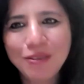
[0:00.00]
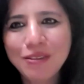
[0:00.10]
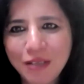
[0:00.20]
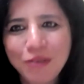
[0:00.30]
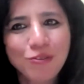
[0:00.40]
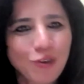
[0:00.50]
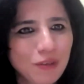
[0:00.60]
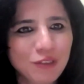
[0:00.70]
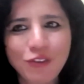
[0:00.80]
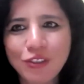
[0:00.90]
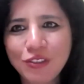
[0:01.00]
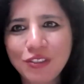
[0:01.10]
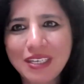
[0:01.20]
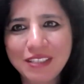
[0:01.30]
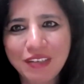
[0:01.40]
Thank you. Thank you so much for
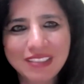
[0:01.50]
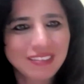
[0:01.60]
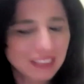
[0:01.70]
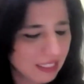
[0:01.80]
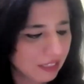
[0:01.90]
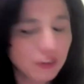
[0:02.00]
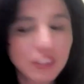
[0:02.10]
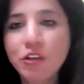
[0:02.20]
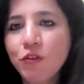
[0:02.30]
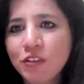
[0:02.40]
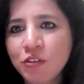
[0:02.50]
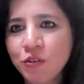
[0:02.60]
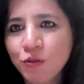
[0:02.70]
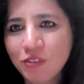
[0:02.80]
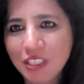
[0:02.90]
your advice, sir. And we request
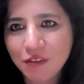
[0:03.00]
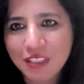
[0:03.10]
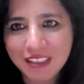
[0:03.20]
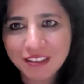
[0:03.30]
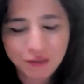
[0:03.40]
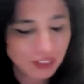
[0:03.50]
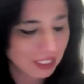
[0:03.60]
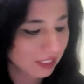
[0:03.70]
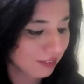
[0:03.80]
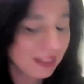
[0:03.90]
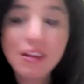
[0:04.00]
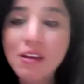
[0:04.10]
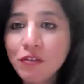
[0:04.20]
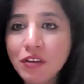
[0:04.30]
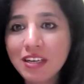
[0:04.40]
you to stay with us because
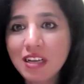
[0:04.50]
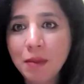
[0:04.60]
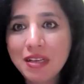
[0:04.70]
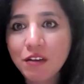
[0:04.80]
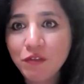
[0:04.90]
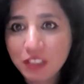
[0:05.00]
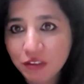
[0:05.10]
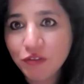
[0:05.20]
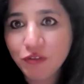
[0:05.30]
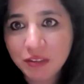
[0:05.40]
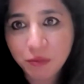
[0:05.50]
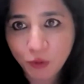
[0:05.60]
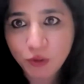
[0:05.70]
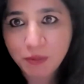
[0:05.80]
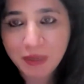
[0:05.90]
we are coming up with one
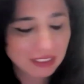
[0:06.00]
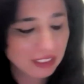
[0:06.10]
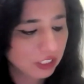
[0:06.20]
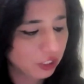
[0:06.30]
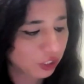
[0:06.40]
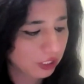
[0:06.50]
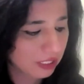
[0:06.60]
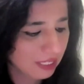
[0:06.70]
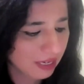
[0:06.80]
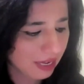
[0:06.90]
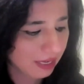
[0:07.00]
more presentation.